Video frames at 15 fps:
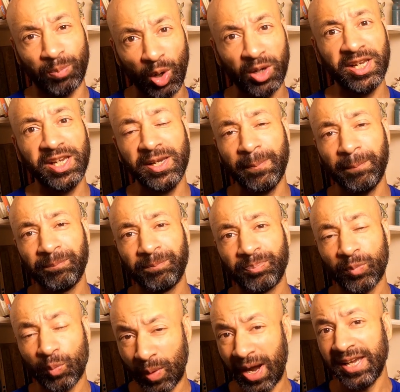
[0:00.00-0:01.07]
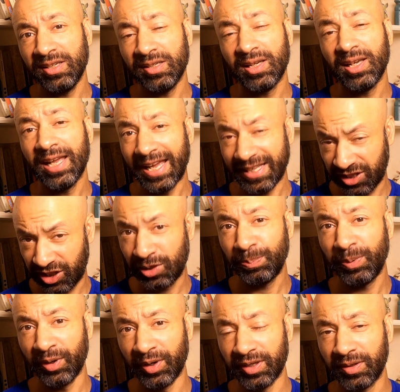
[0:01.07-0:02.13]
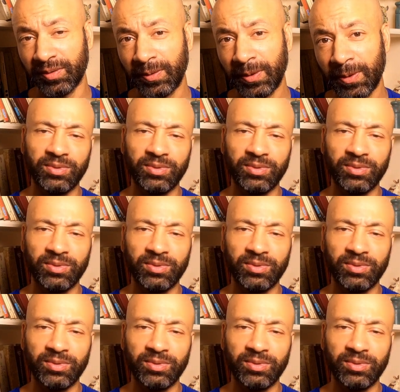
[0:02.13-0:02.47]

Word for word: body, mind, and spirit.